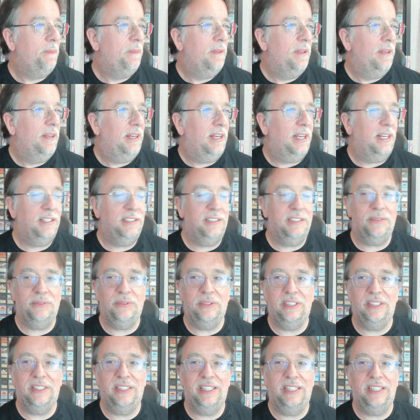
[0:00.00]
is it
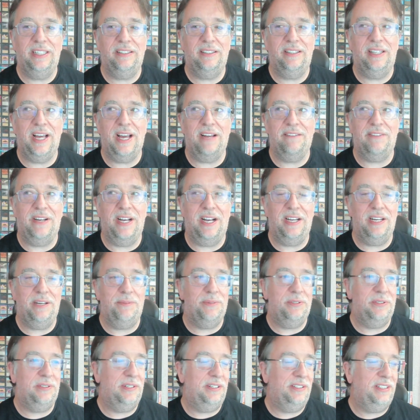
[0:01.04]
really that
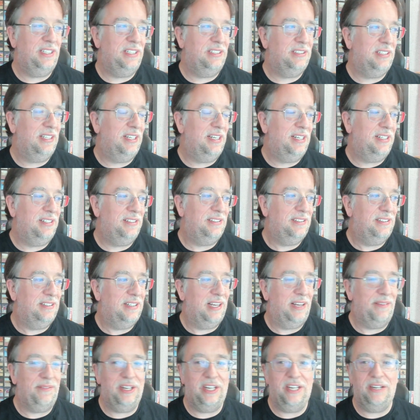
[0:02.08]
valuable on these things?
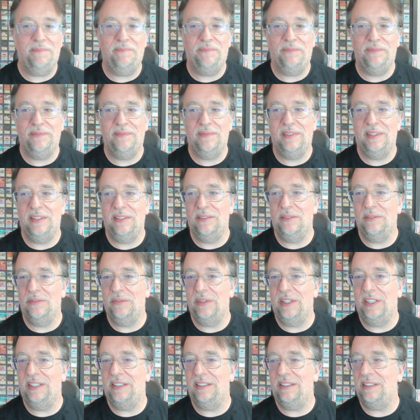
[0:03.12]
I mean,
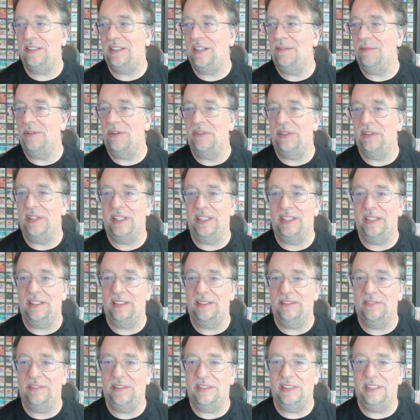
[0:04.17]
we come over here
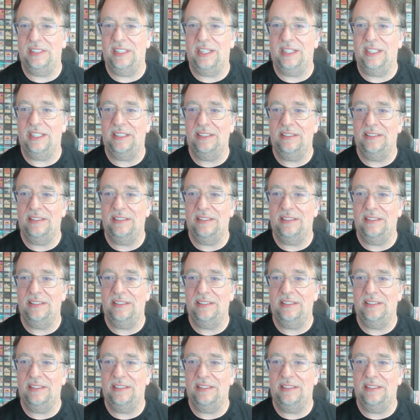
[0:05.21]
for a second.